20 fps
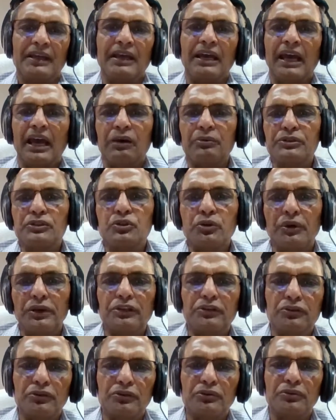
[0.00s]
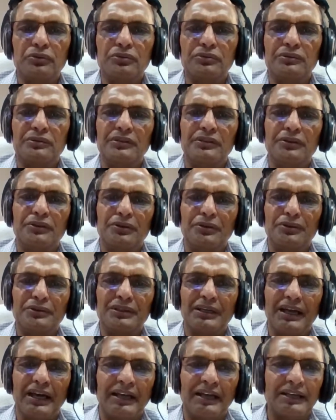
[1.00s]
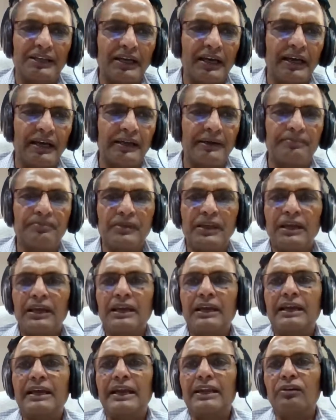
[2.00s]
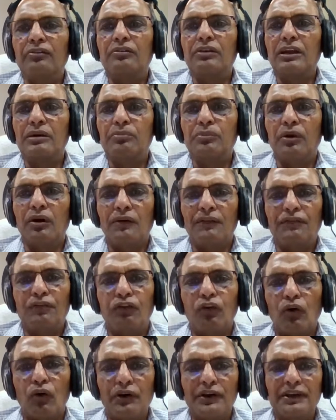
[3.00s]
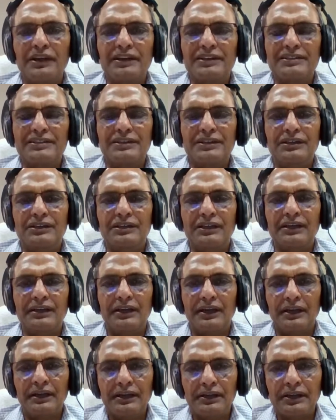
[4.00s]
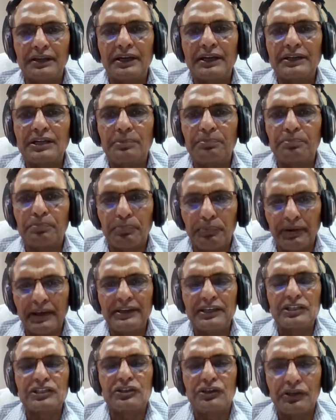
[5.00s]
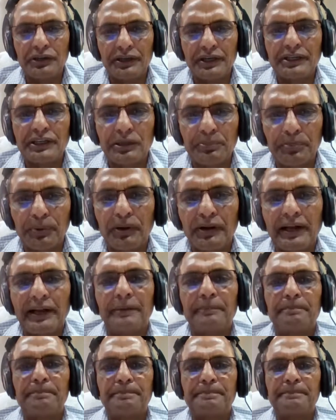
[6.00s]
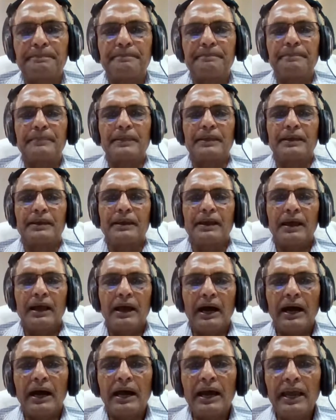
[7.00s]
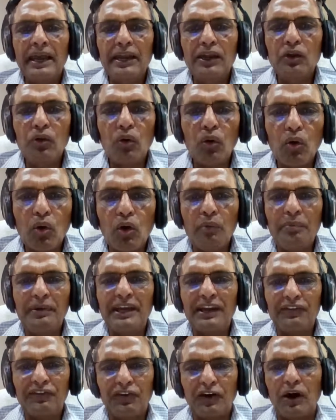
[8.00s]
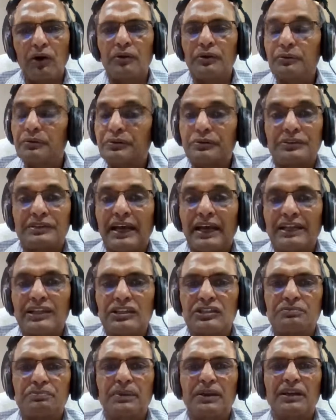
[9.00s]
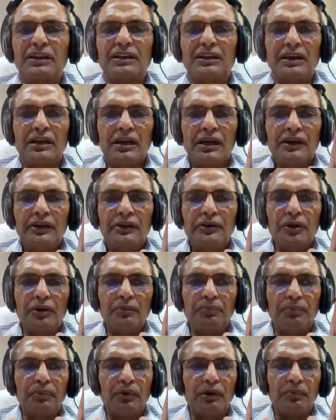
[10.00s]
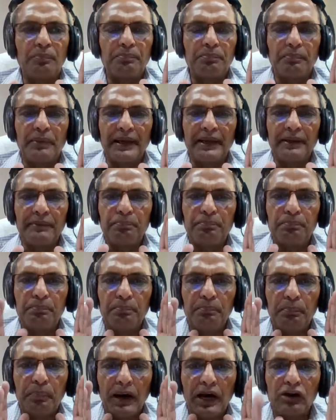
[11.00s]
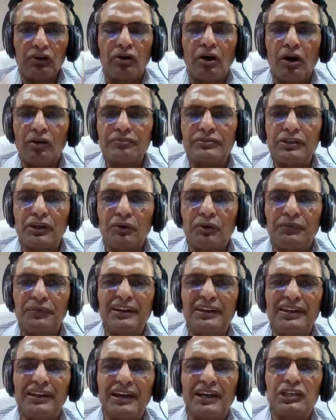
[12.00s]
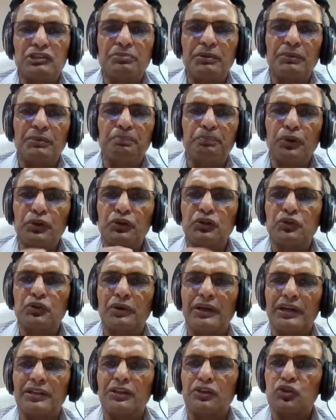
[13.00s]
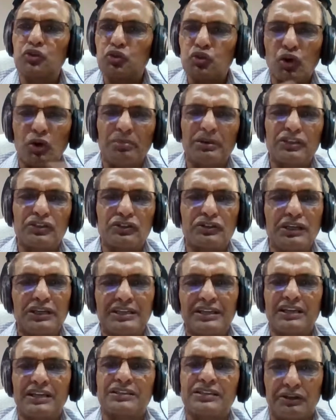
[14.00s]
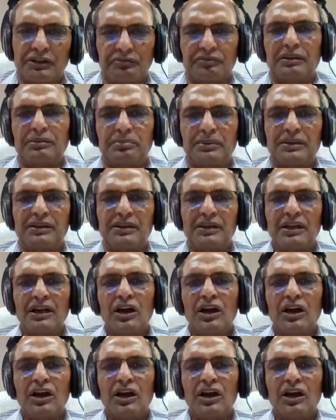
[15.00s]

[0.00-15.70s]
Now, I was going through, the entire curriculum of 4 years integrated, 5 years integrated program. I nowhere found, that has been, by Bar Council of India, it's been put together, so much details are available.